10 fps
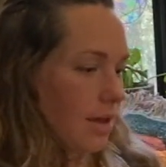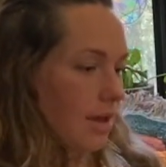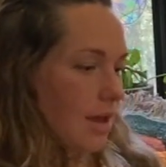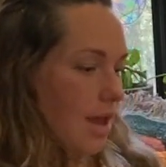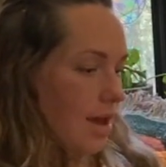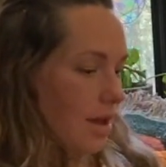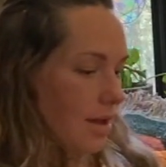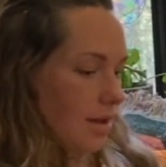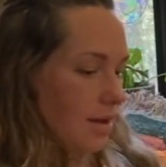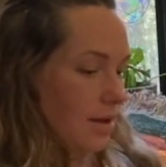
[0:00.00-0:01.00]

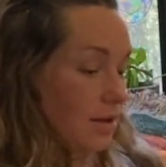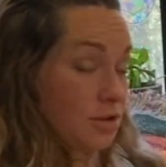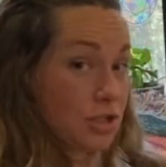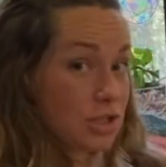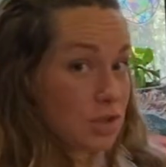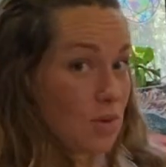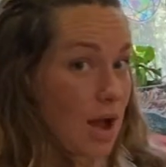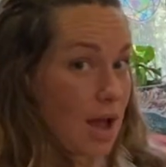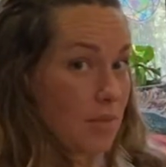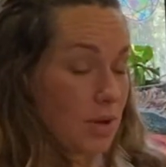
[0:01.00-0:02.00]
and just
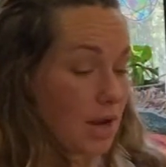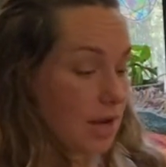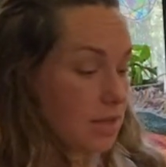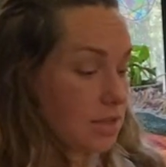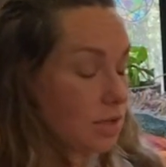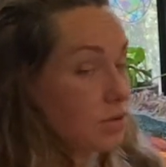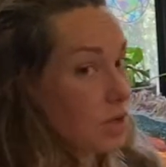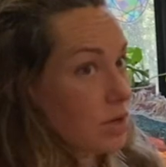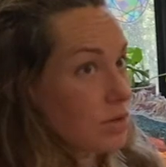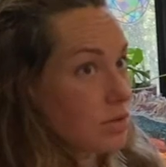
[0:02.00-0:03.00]
squat, because who
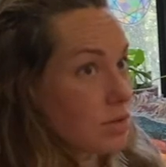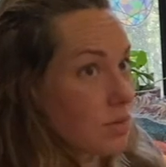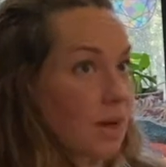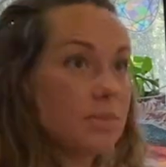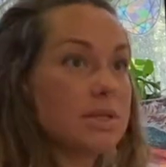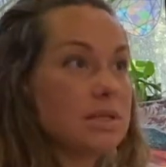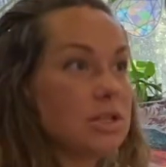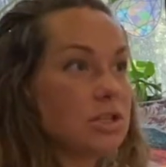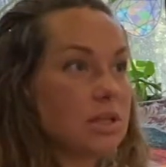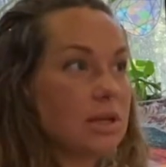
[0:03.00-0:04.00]
knows what
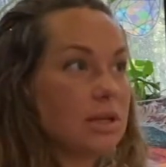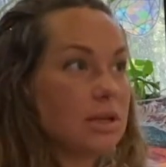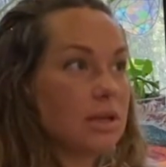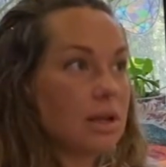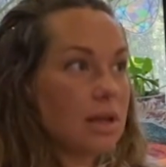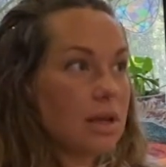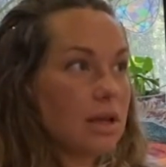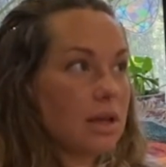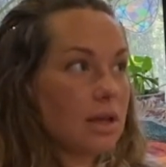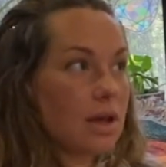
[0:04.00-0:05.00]
position
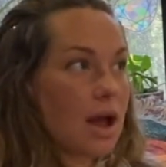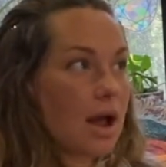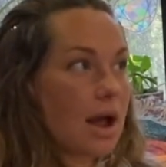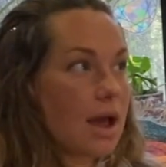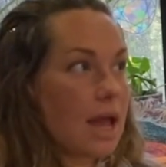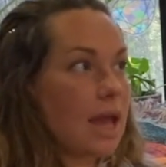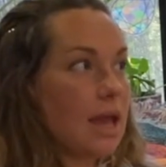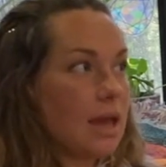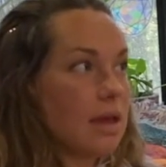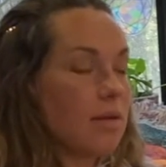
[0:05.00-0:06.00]

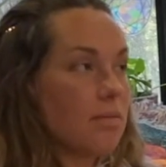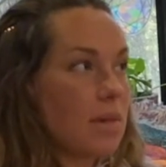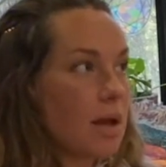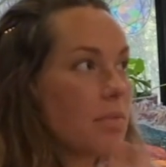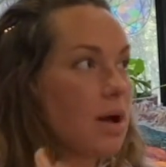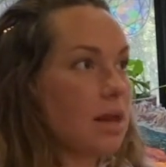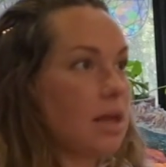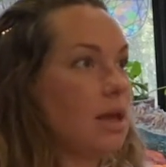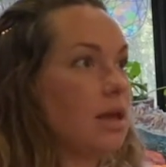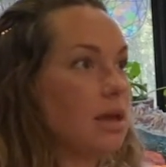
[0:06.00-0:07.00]
my
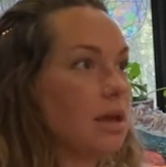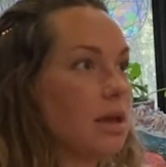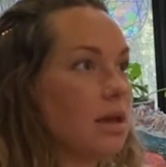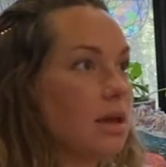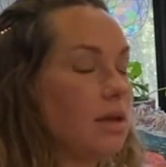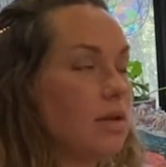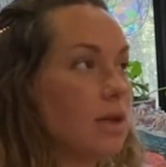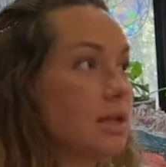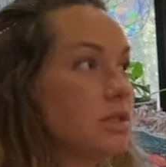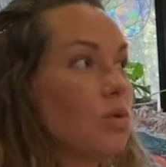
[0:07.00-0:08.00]
body
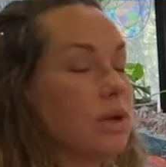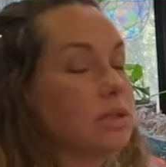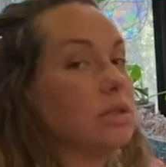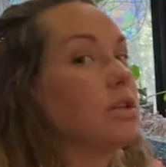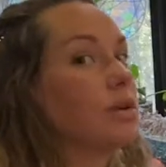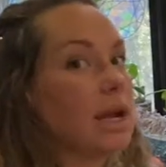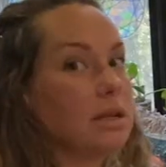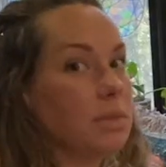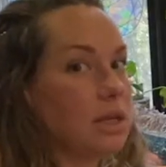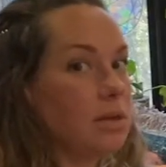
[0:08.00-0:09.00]
is going to direct
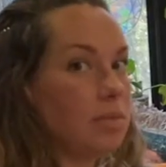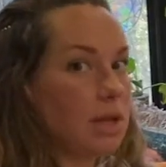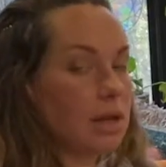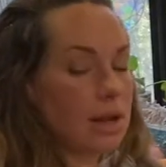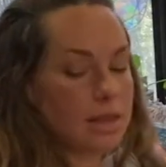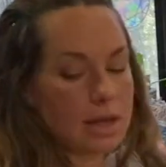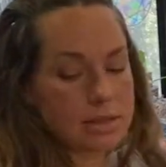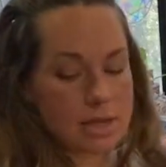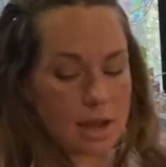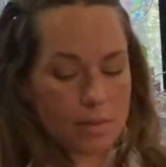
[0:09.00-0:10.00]
me to be in at that
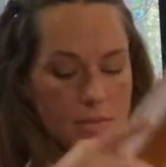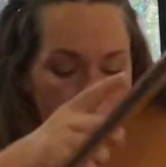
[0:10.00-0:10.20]
time,